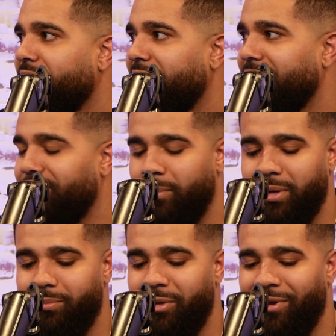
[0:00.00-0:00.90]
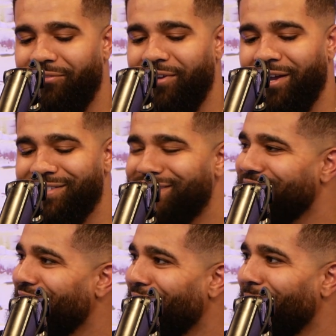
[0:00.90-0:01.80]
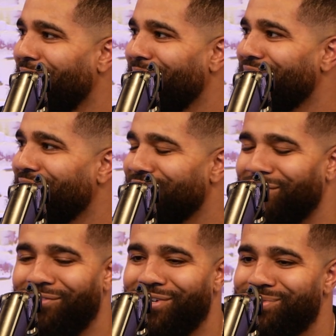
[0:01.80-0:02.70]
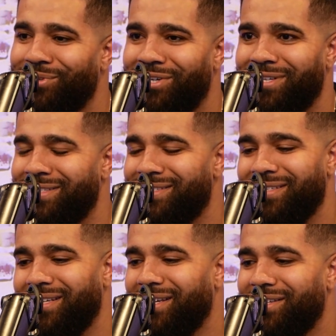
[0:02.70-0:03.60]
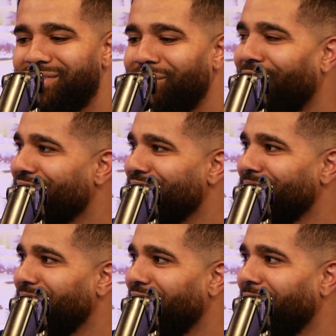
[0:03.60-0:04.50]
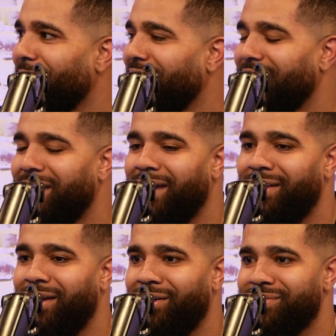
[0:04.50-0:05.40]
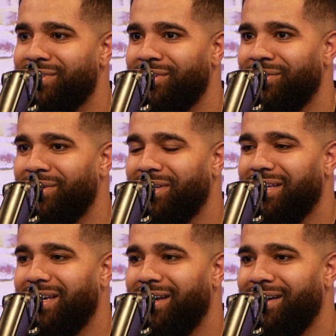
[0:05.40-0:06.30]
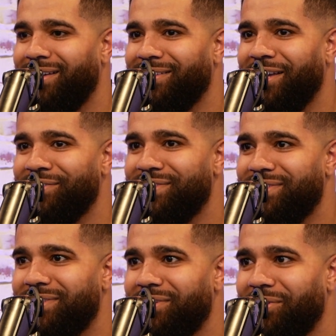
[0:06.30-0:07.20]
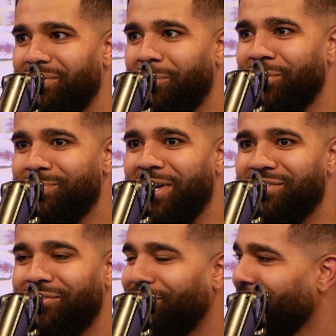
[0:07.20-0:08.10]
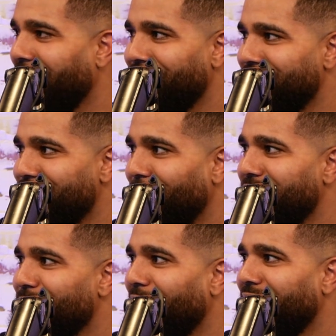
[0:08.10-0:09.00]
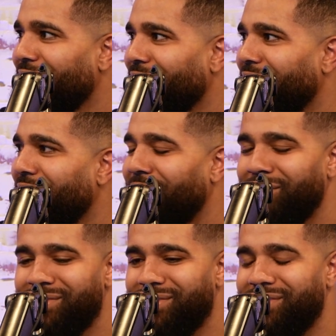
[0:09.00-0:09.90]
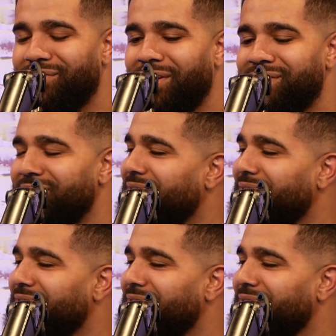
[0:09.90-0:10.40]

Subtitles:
Me and my fiance just had a baby, so it's our first one. It's so awesome, being a dad now. So life's the perspective of life is way different. It's crazy.